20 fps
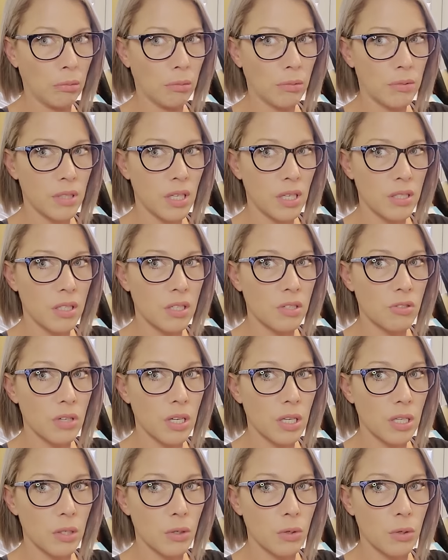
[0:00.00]
Not
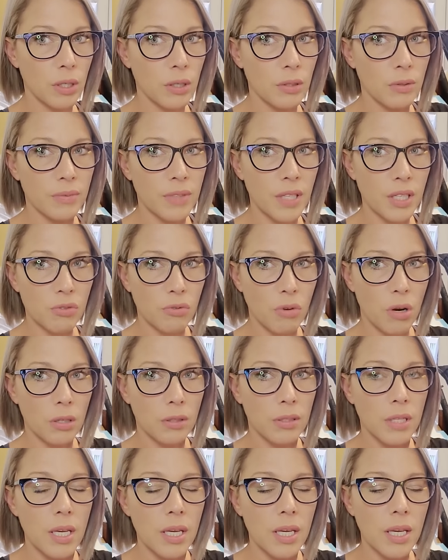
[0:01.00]
citronella oil, that's wrong.
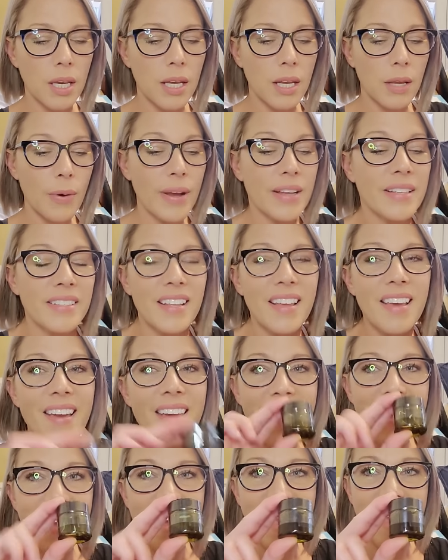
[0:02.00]
Anyway,
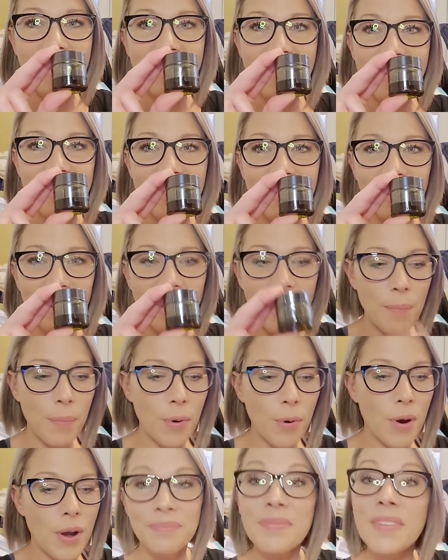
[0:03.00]
and then their hemp
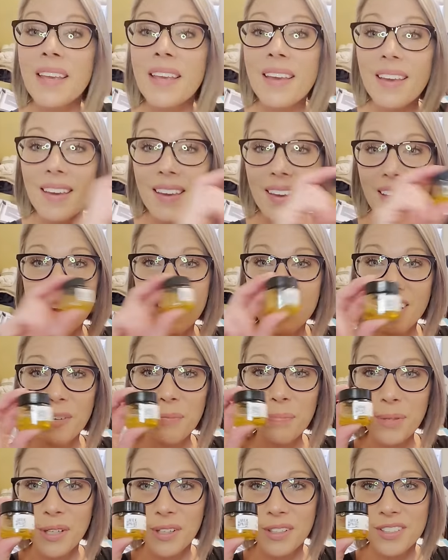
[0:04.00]
oil and their
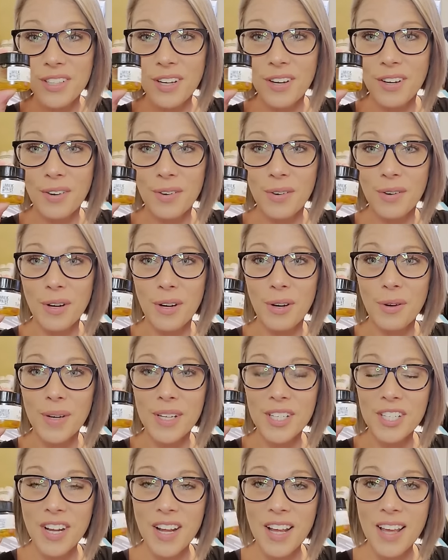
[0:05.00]
pure tung oil,
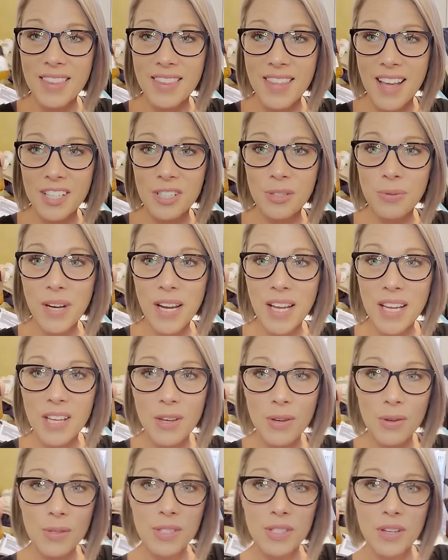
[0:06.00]
which that's what I
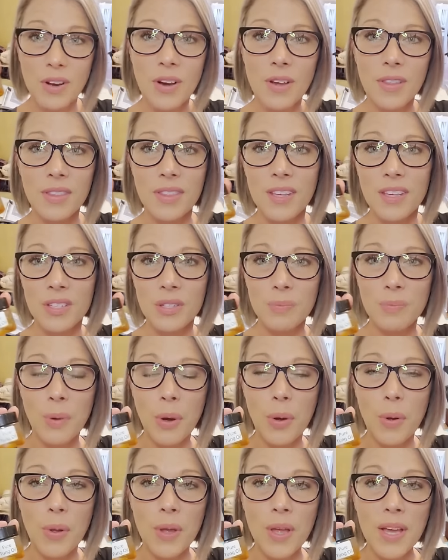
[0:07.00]
used on this
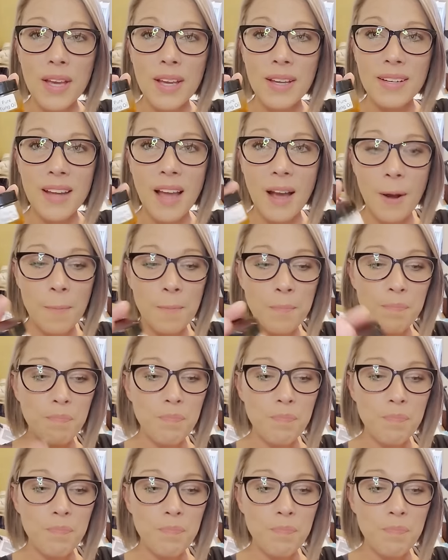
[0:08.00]
bowl. Now,